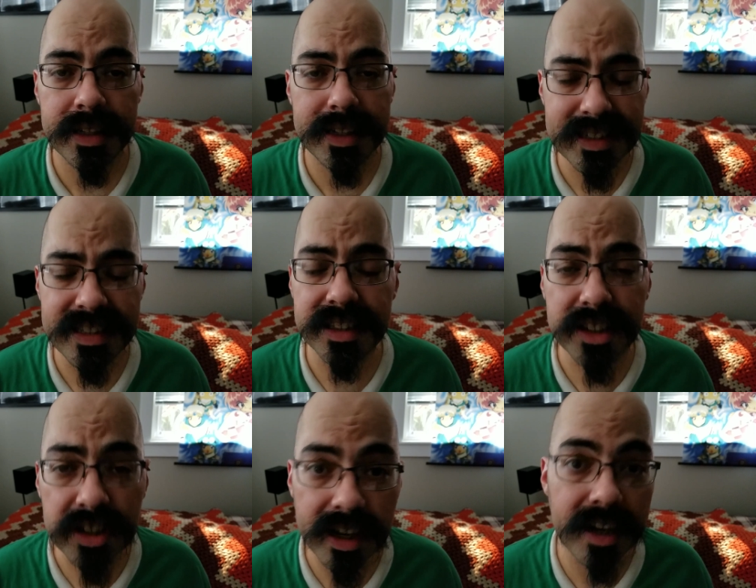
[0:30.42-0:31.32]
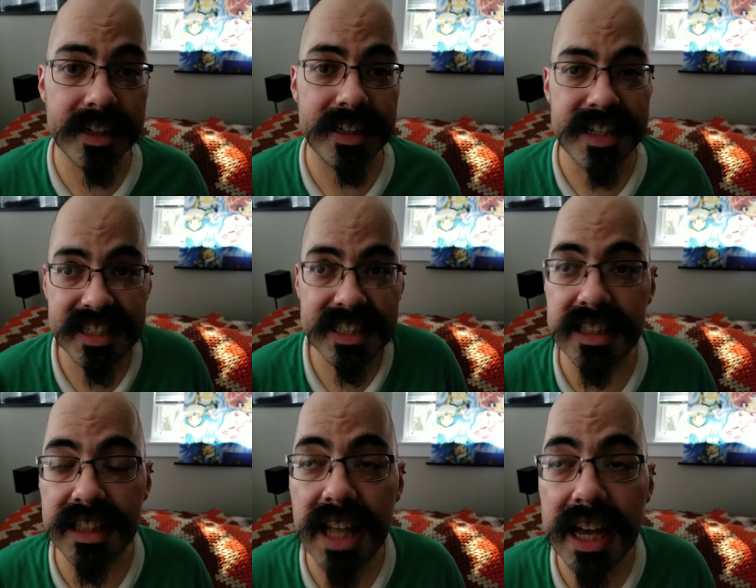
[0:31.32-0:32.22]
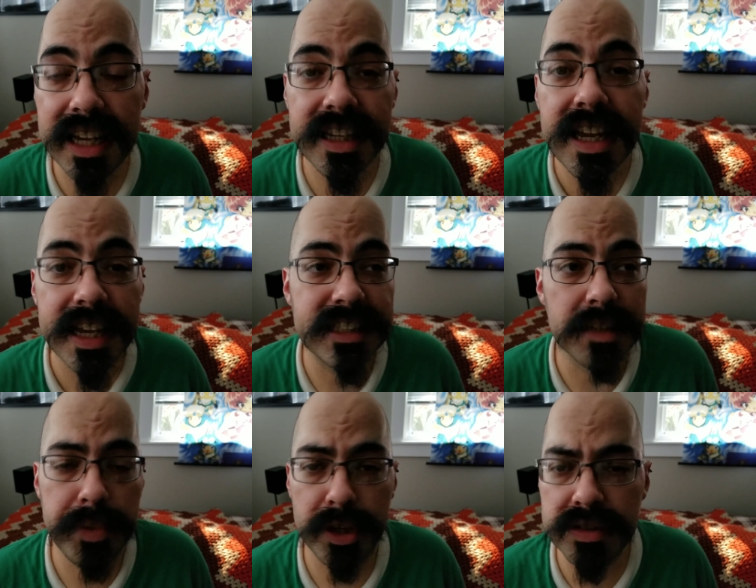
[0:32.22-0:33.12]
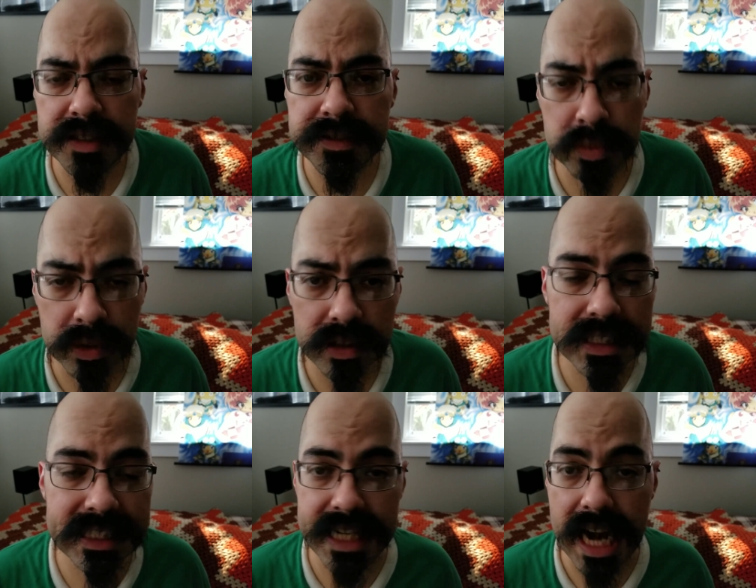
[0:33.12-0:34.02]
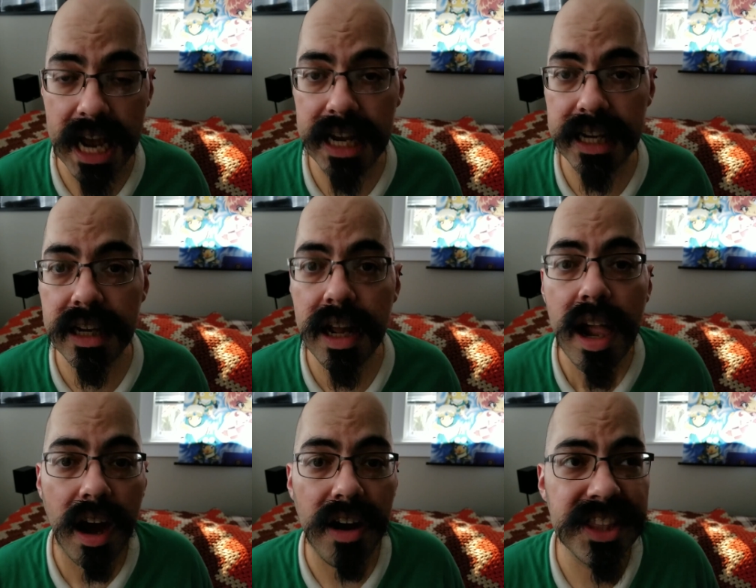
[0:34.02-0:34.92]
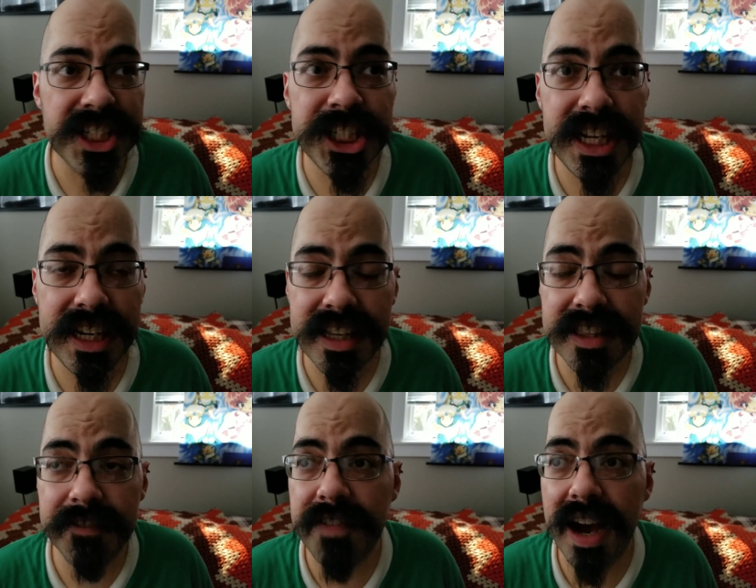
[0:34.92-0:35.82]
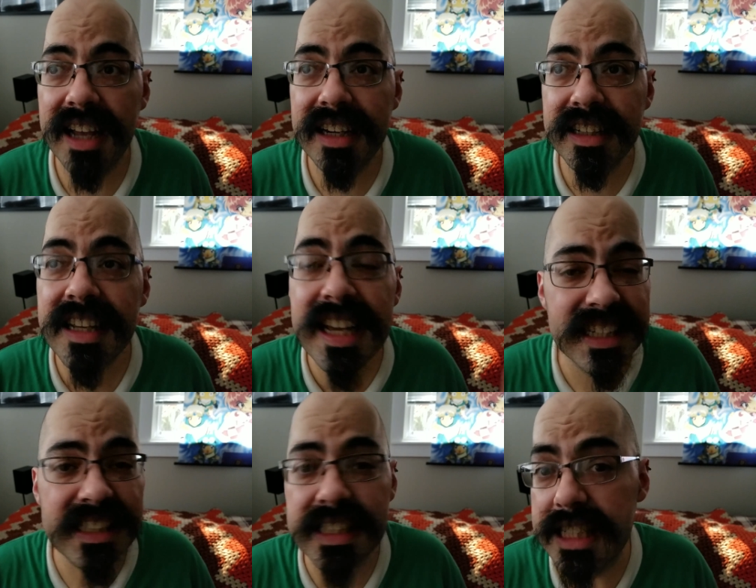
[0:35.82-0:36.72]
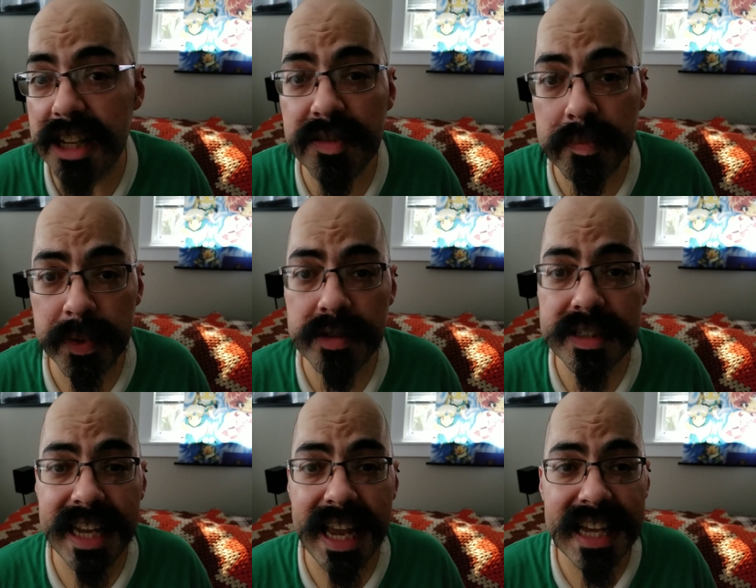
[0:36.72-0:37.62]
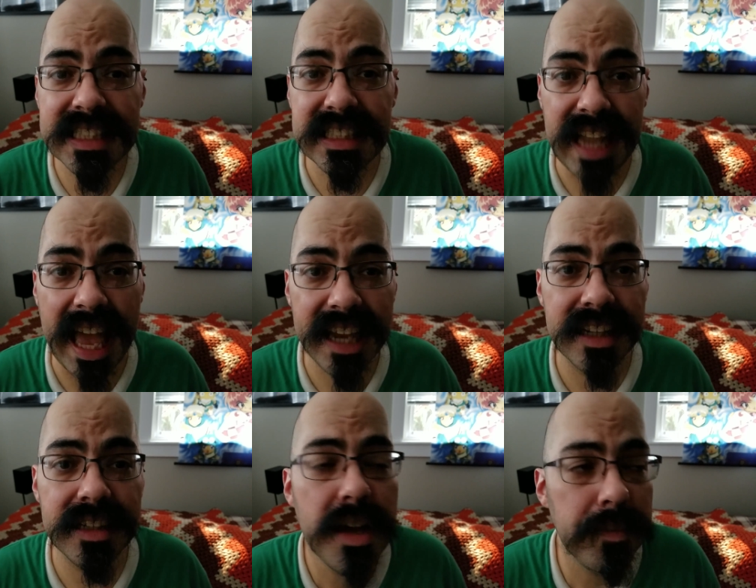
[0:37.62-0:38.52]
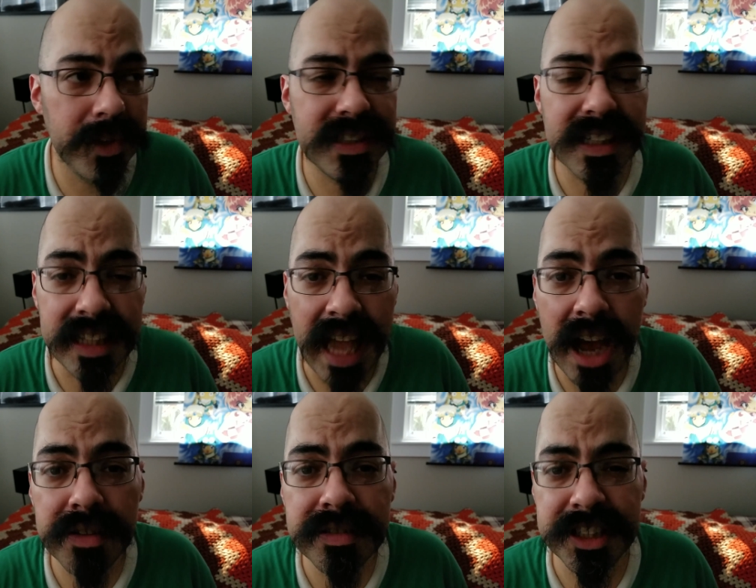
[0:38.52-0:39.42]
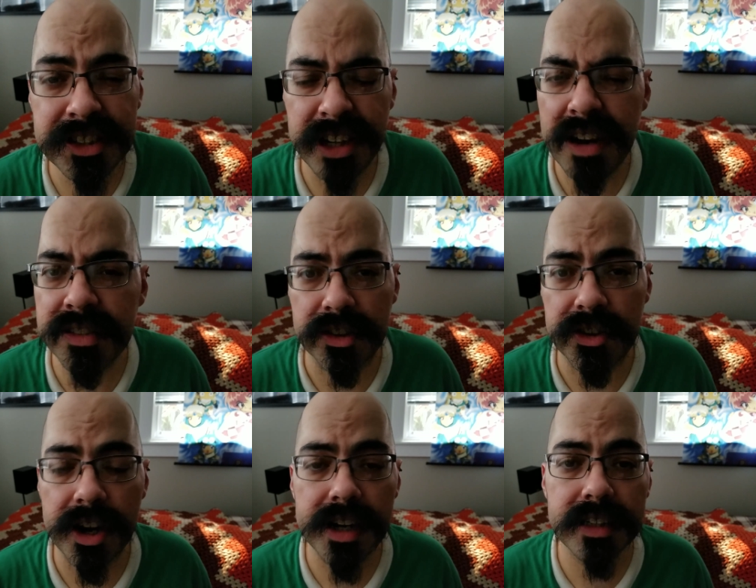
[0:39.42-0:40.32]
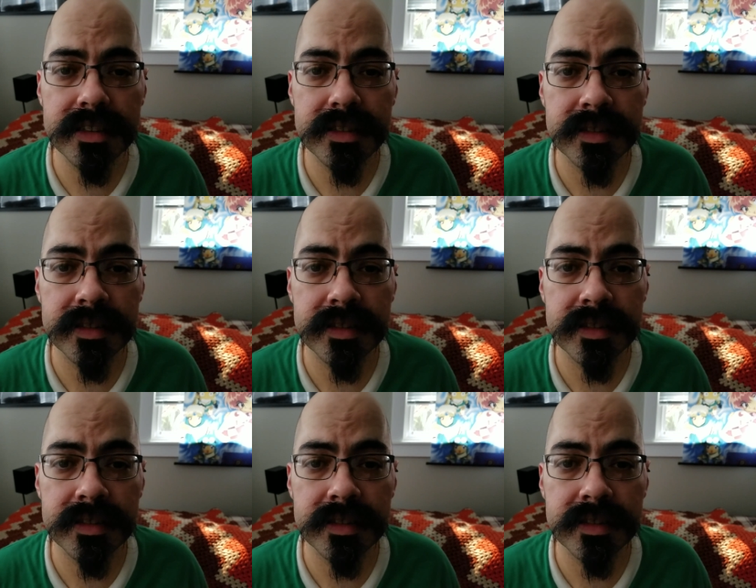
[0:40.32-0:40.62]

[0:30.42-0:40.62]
It's the crying, it's the lying, it's abusive words denying, all the cheating and the fighting, it's the self abuse, gaslighting, music loud to drown the crying.